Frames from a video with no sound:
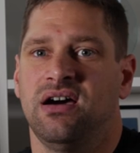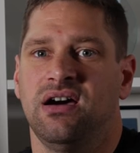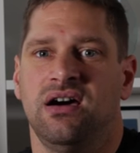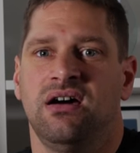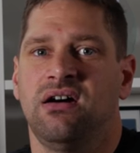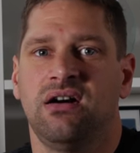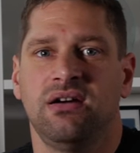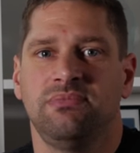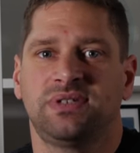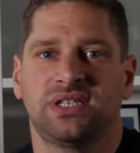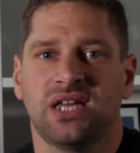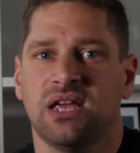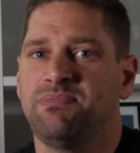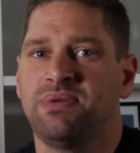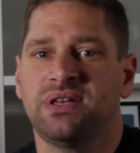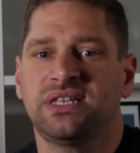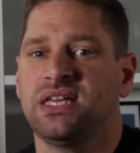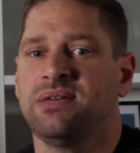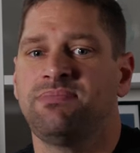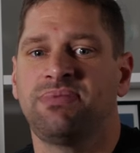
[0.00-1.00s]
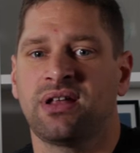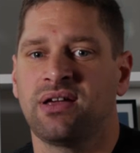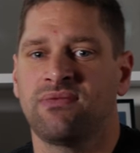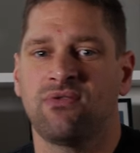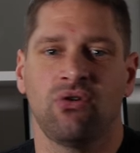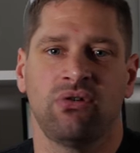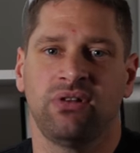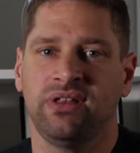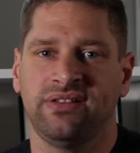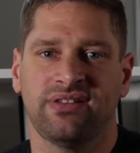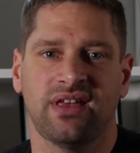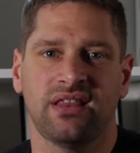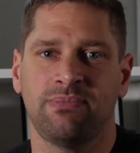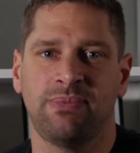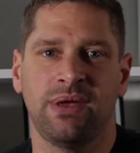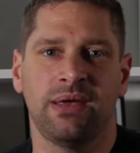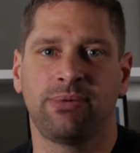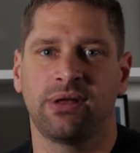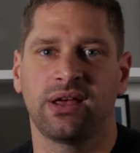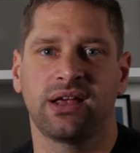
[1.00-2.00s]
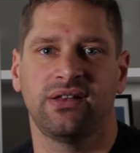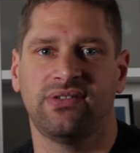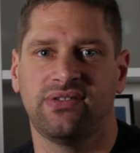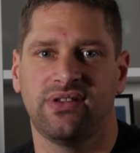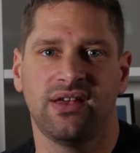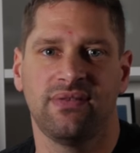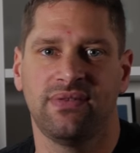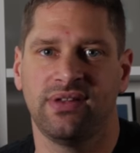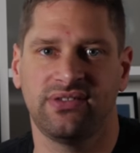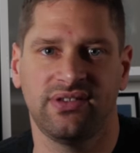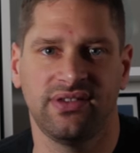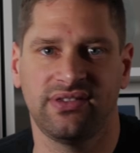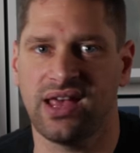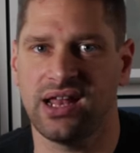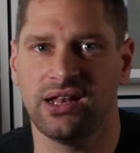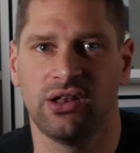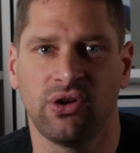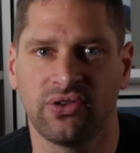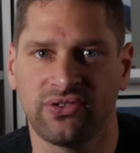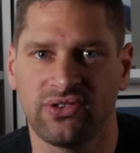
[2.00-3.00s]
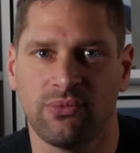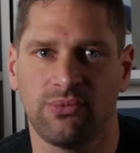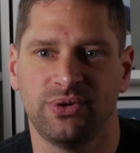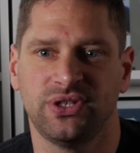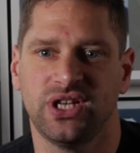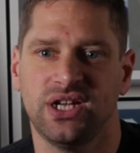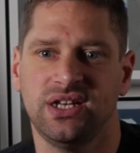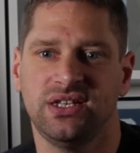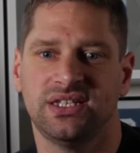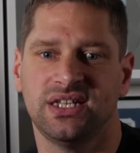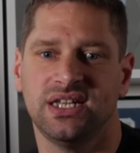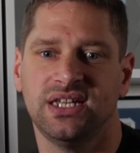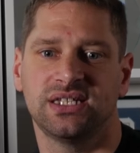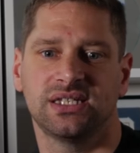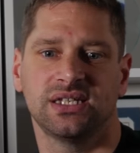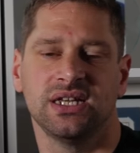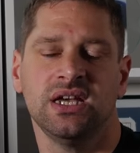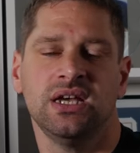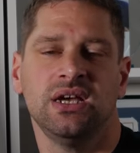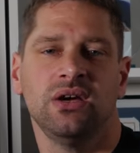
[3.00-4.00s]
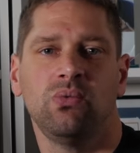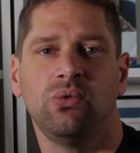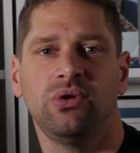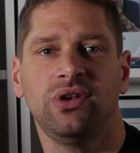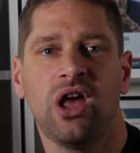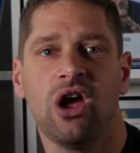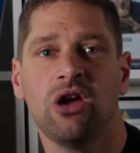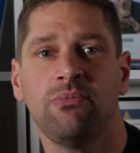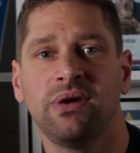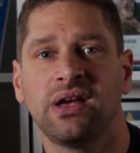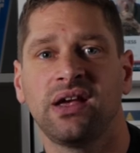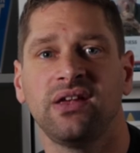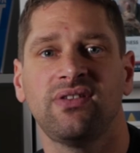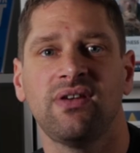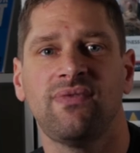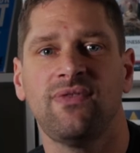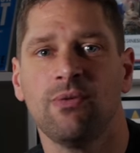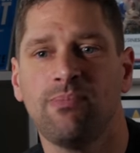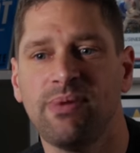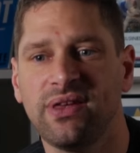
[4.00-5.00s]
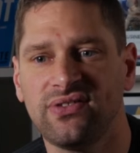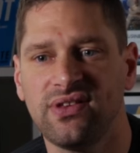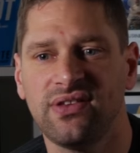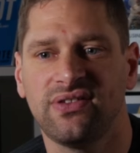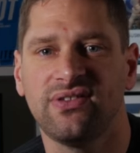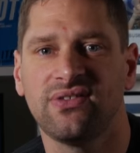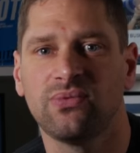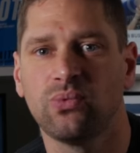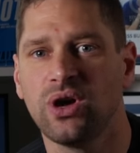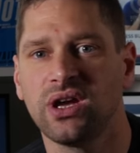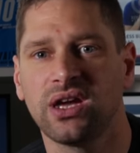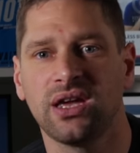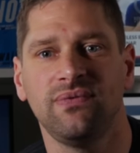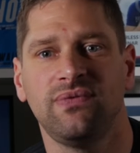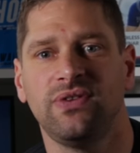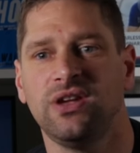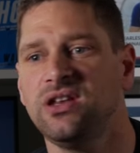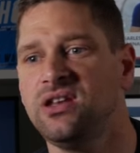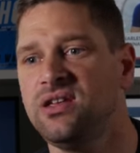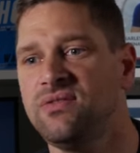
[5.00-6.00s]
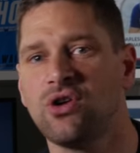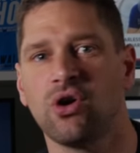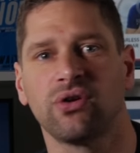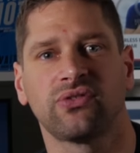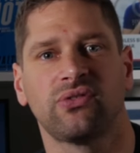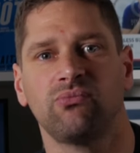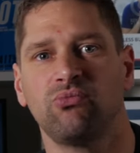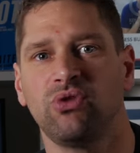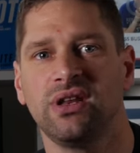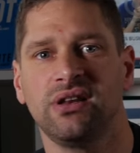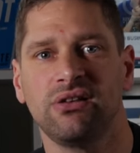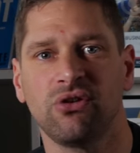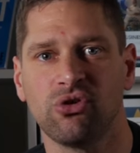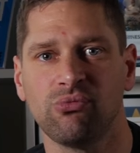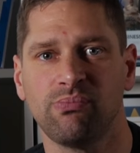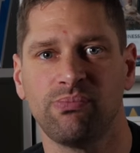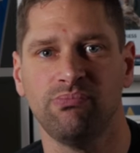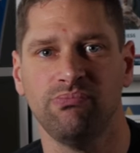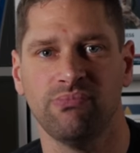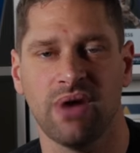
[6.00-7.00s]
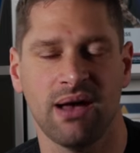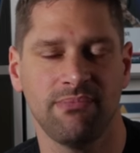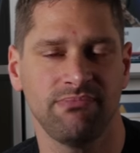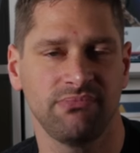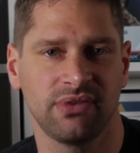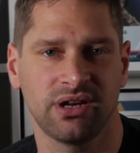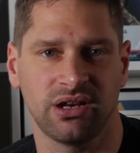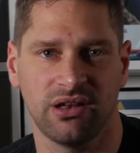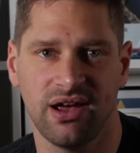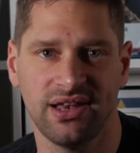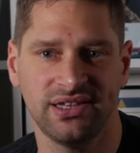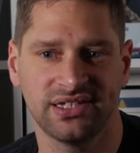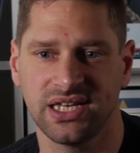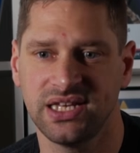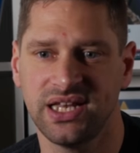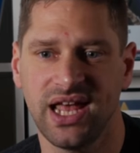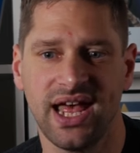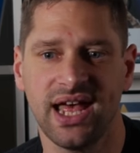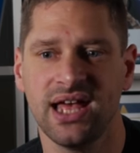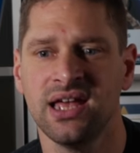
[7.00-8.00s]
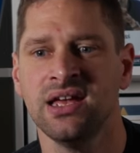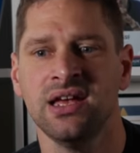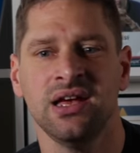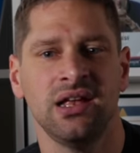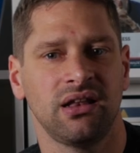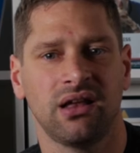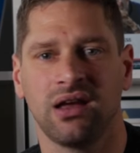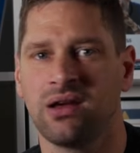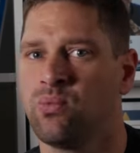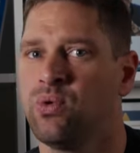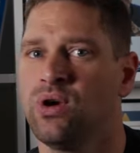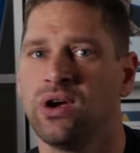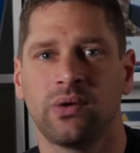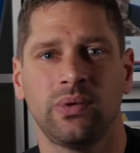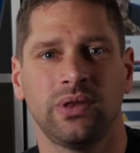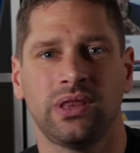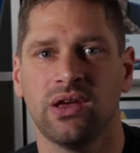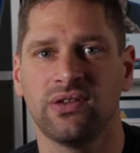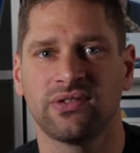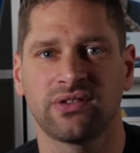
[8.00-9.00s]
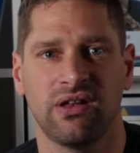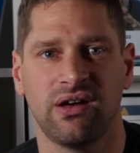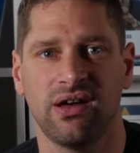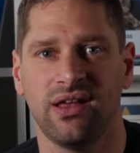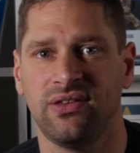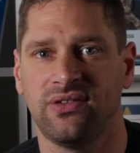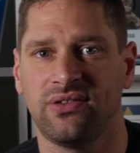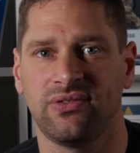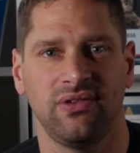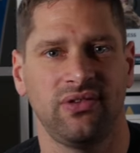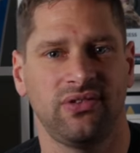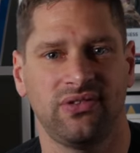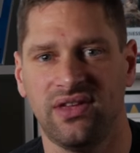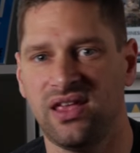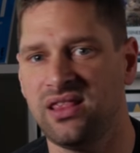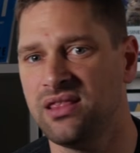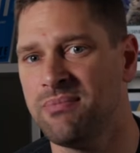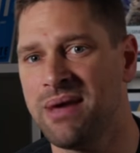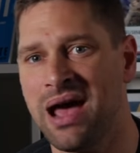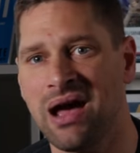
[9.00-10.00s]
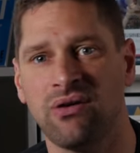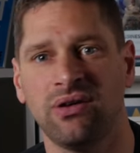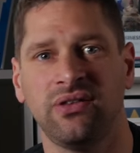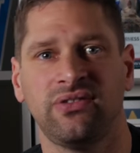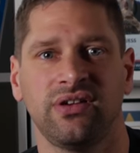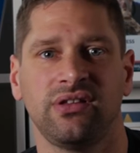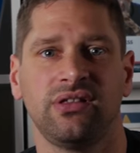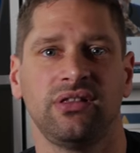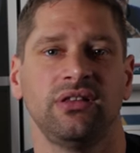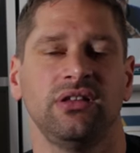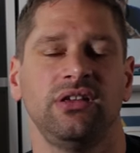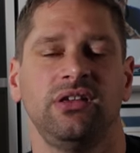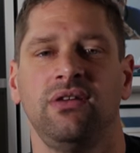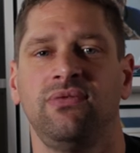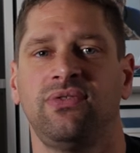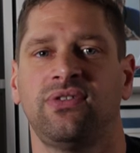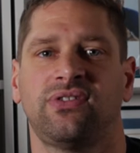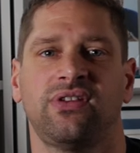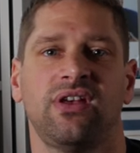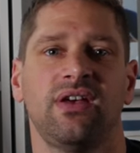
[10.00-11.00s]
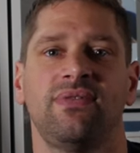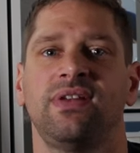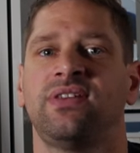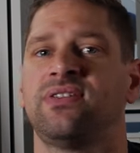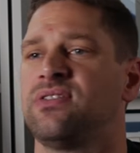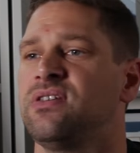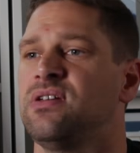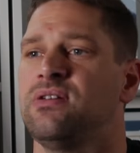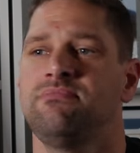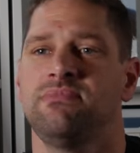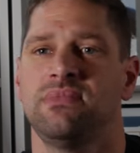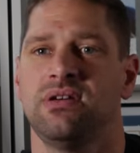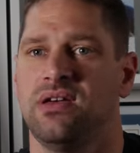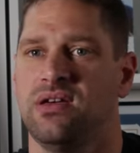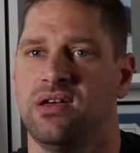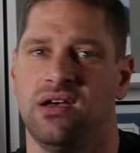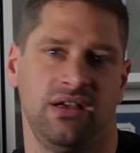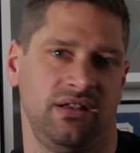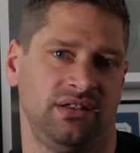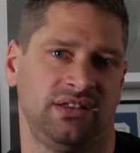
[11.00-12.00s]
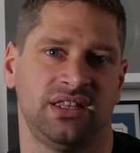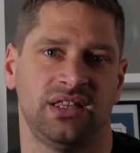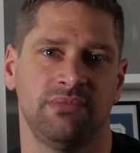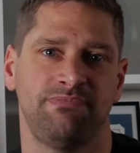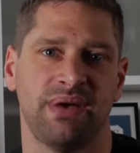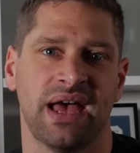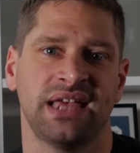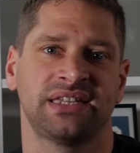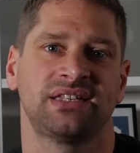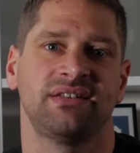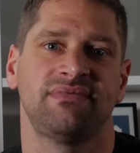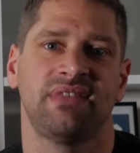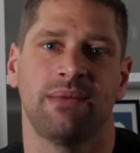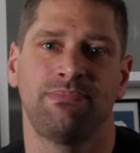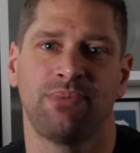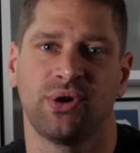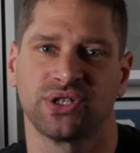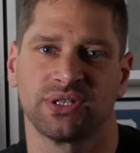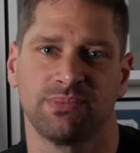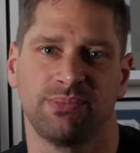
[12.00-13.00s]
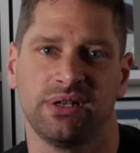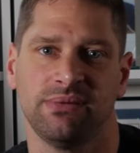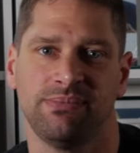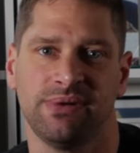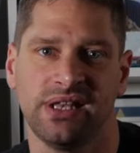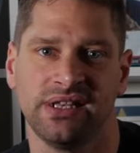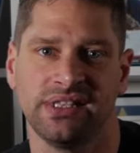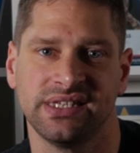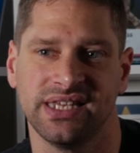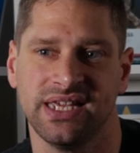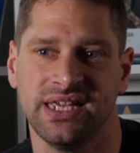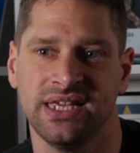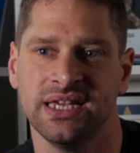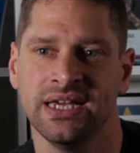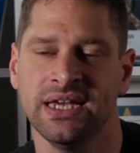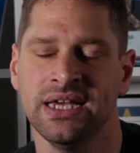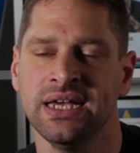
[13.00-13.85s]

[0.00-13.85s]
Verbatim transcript: Oh, I'm so busy, but I've got all these other people I can service. Is that lost opportunities? Well, no, because if your business is working for you and you've got some really loyal clients in there, like work with those clients, see them out until you've serviced them to the best of their possible ability.